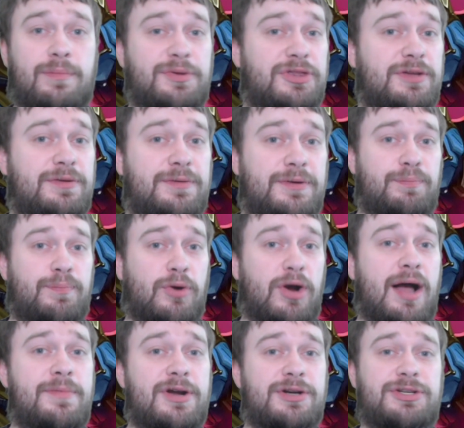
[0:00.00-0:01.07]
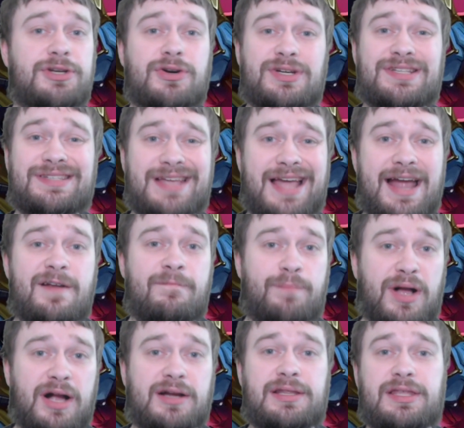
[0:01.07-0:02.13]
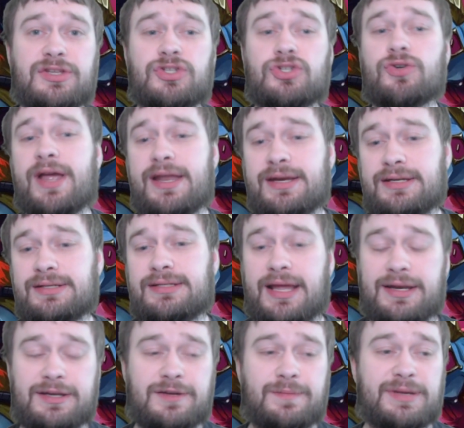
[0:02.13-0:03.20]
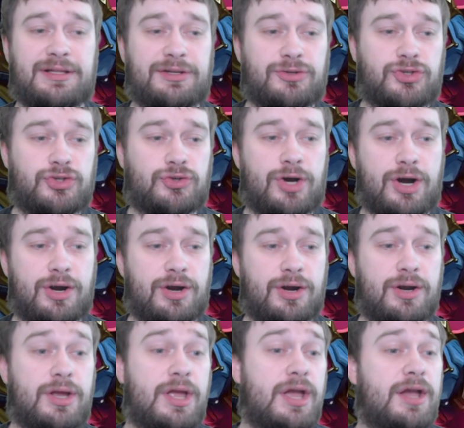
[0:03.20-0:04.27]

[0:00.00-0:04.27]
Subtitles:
but the Brobnar tokens kind of bucked this trend and tended to be a little stronger.